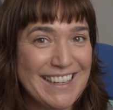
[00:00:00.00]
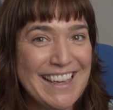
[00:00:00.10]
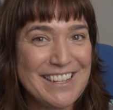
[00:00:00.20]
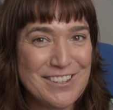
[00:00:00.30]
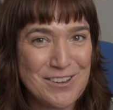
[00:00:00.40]

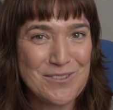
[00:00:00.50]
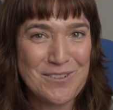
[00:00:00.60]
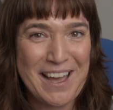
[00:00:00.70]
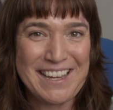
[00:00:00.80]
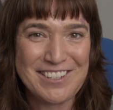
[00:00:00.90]
in
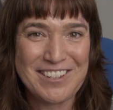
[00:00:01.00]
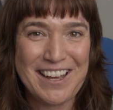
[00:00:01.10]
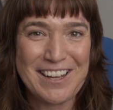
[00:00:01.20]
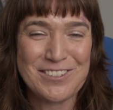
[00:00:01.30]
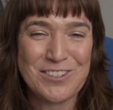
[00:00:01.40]
your
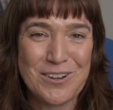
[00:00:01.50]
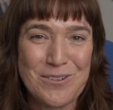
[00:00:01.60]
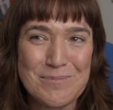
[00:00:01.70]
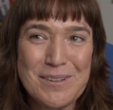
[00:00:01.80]
HR job.